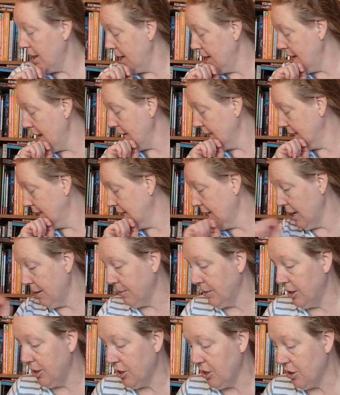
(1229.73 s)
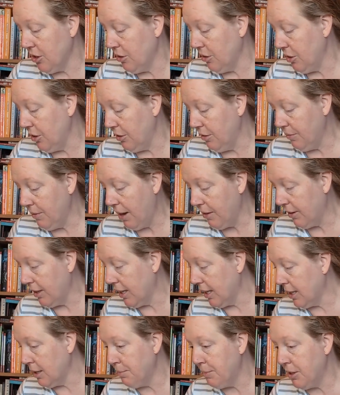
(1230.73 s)
the next thing I'm going to show you, I'm
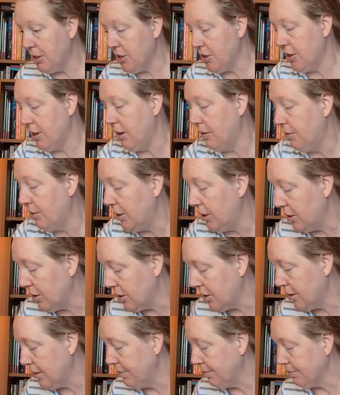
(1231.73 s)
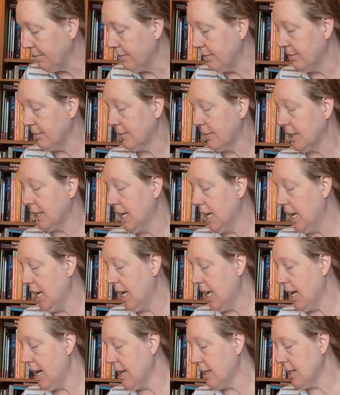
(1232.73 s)
going to get the picture out first,
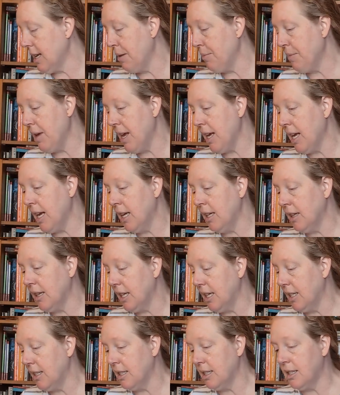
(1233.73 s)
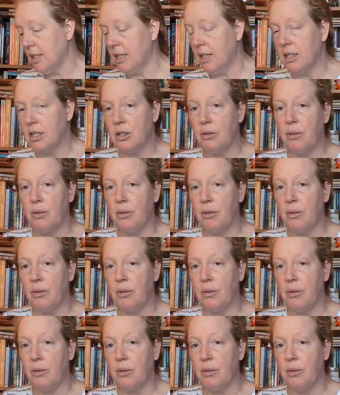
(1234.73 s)
is I'm making this